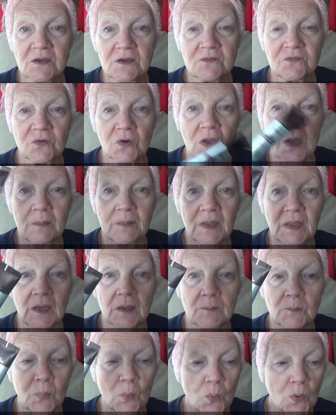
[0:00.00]
for coming
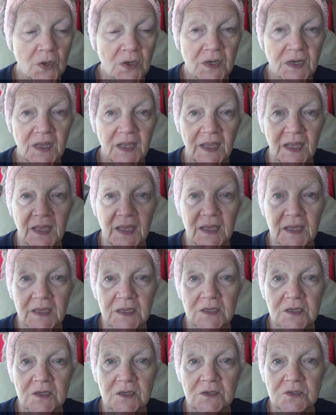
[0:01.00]
on board,
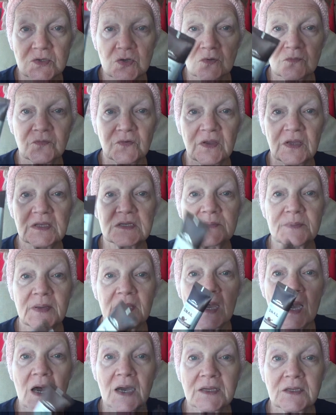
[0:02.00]
and don't forget to be
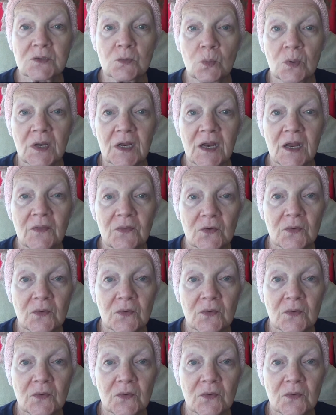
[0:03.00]
kind to one another.